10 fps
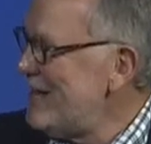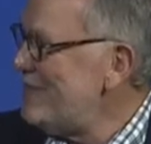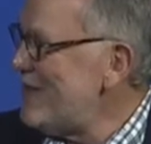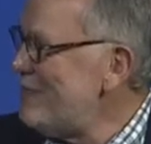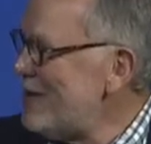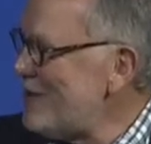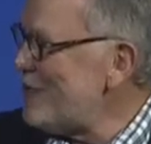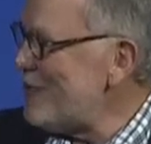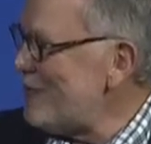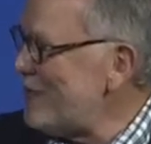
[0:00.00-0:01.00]
If I want to
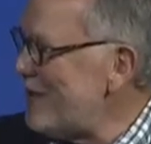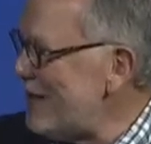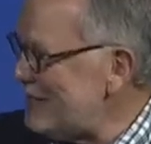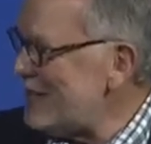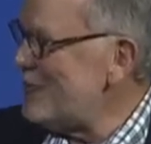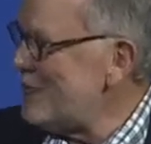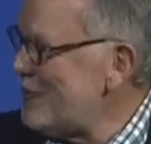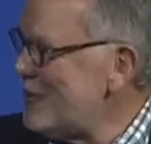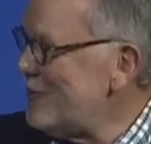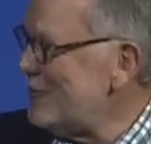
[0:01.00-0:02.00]
order fries, I'd
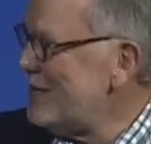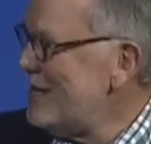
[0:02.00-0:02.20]
order them.